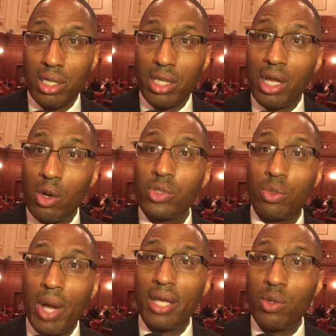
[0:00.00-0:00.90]
that goes
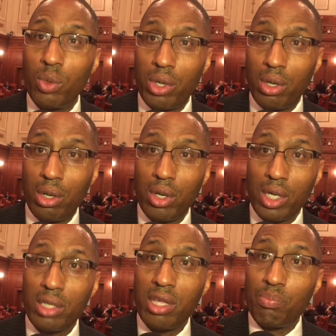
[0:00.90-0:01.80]
around the world,
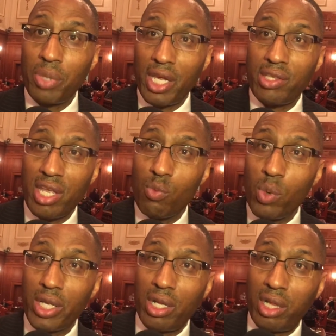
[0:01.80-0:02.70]
depicting
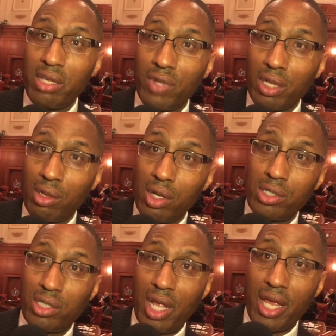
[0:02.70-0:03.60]
what Cleveland
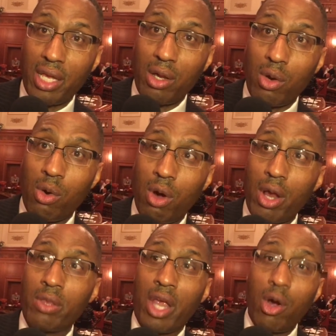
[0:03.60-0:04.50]
looks like or
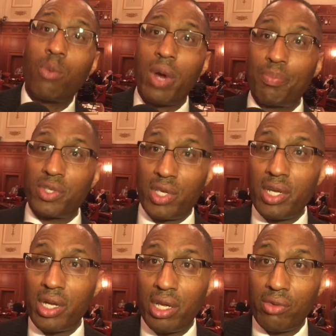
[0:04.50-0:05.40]
there are
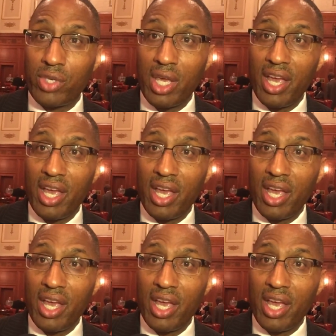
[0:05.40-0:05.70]
representatives.